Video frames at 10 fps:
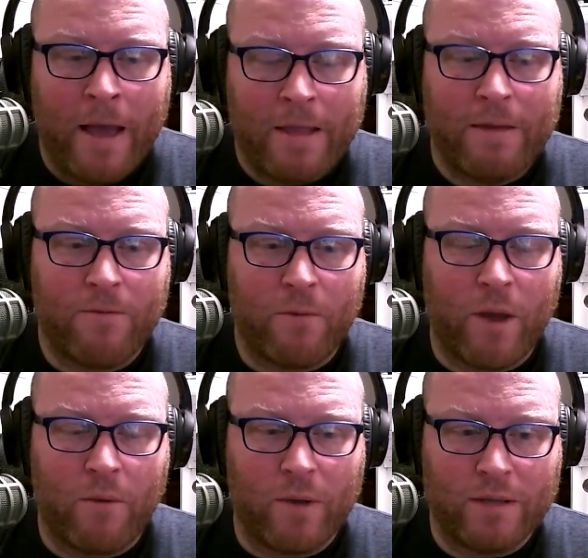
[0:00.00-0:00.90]
And then from
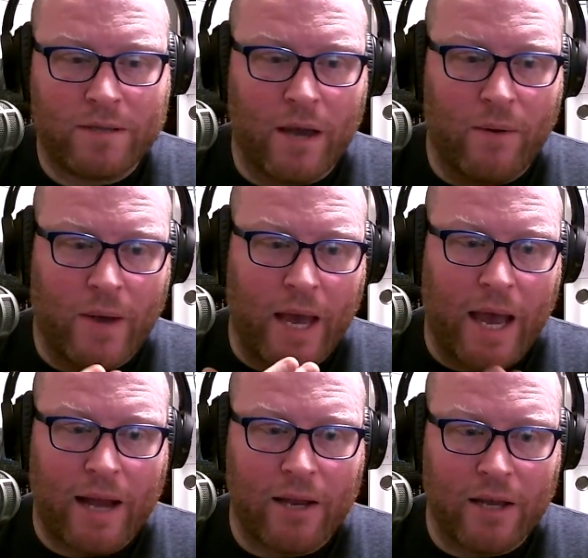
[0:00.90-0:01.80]
there, we can say, okay,
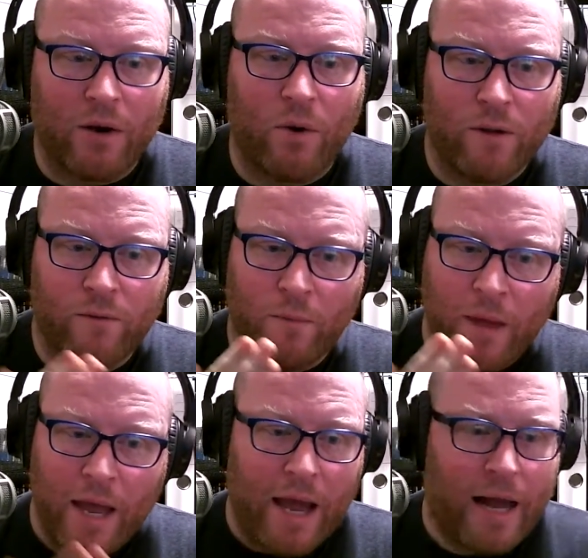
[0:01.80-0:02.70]
how do you get a hold of them?
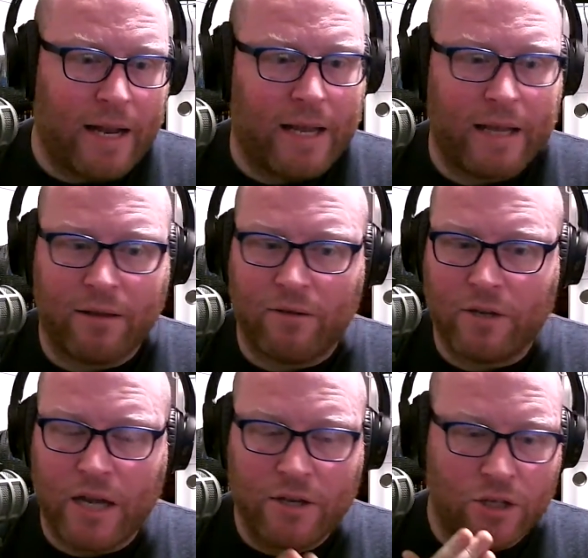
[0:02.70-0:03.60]
How do you get their
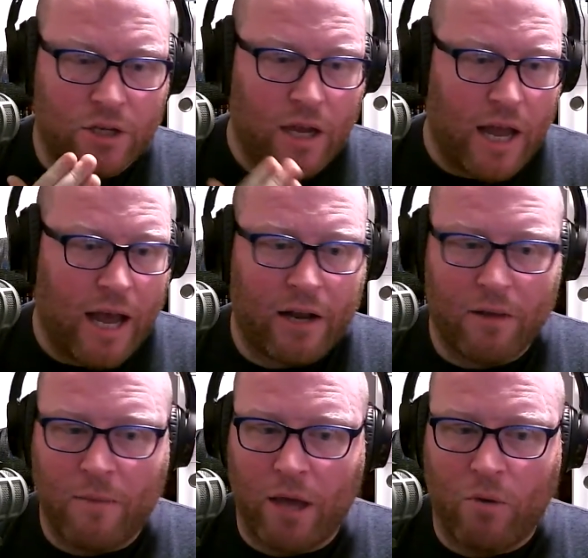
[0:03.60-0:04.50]
attention? How do you
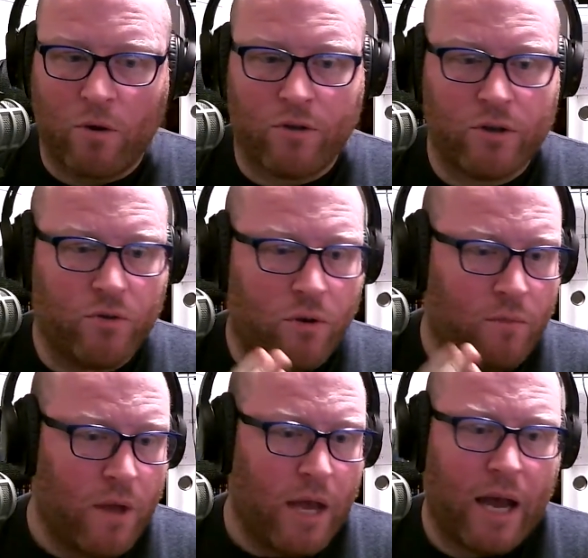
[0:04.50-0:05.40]
make it worth it to them?
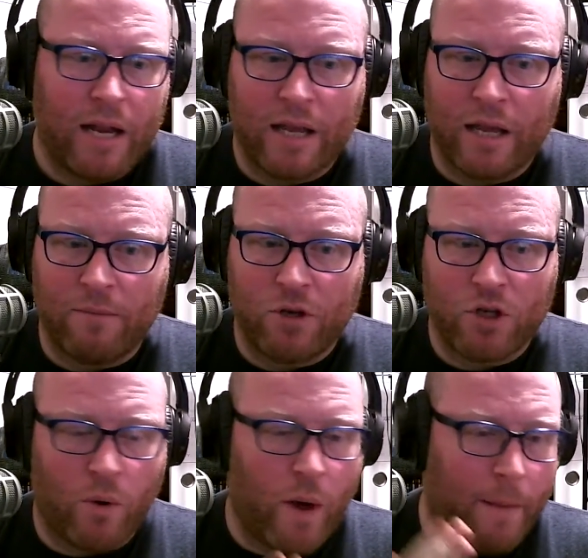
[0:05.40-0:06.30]
How do you get them to
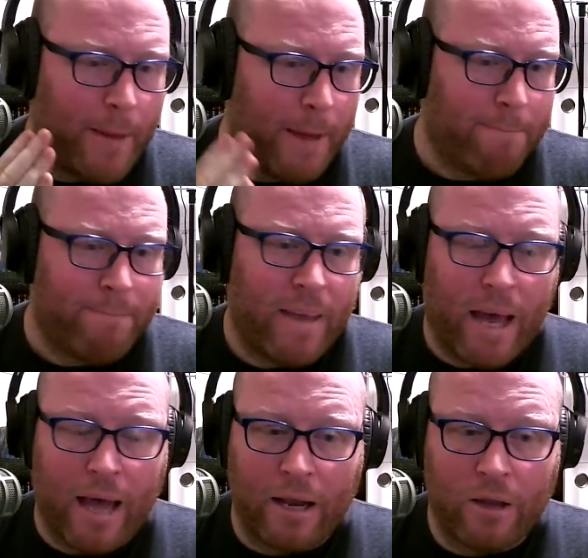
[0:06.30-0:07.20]
show up?
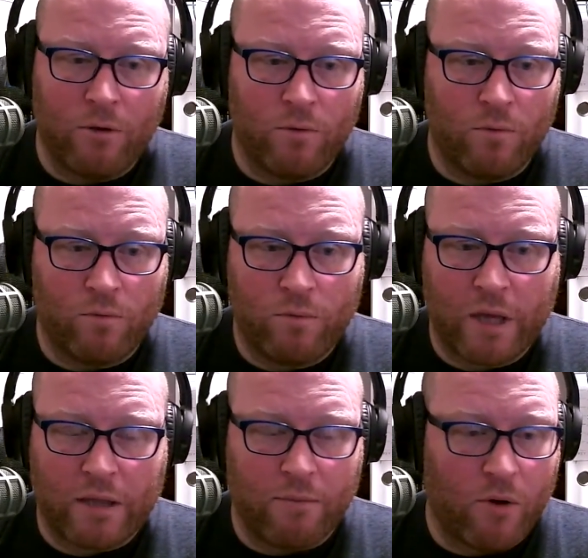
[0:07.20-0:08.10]
How do you
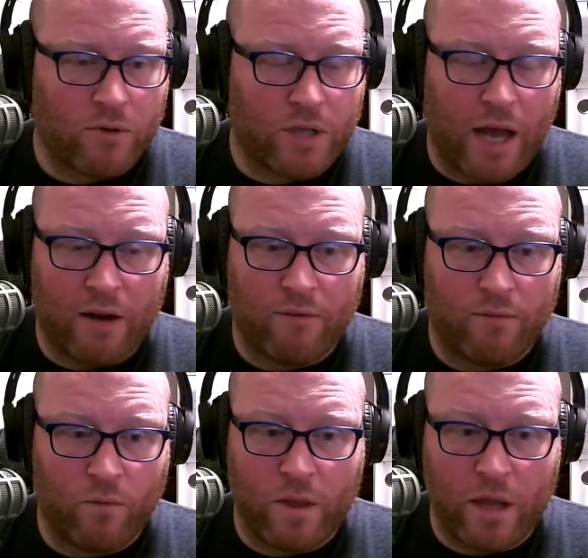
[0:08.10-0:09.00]
get the most out of
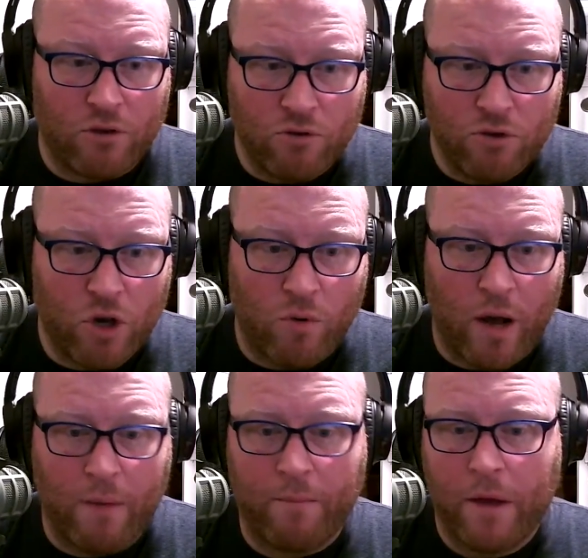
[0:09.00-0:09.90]
when they do show
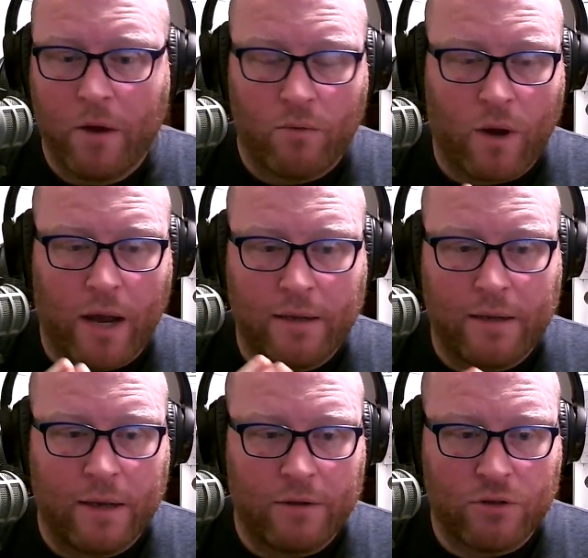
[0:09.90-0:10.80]
up, right?
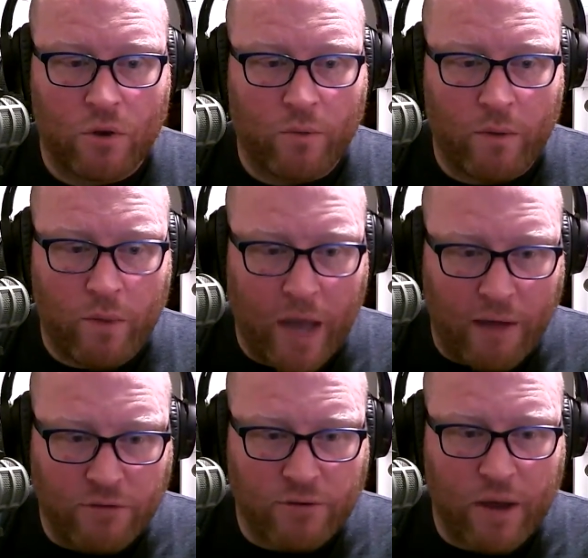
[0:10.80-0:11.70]
And so we
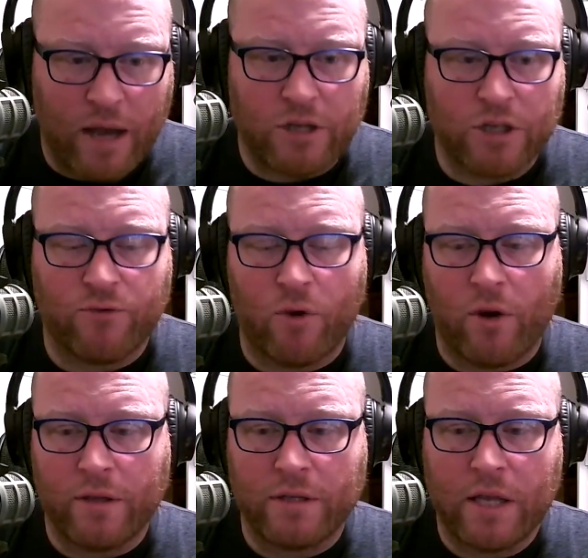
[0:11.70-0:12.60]
have strategies for all
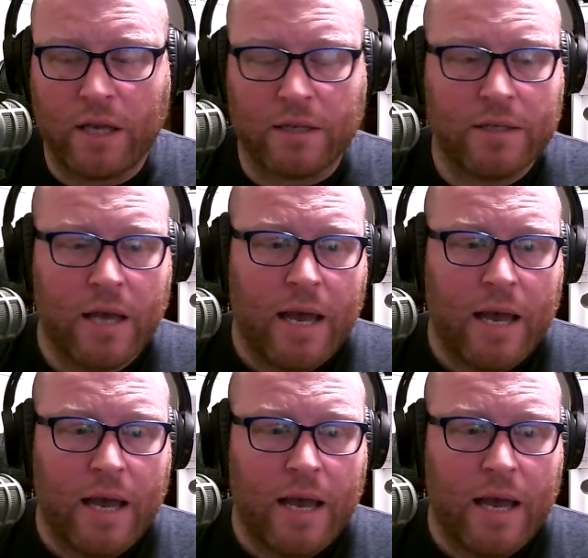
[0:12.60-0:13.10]
these things.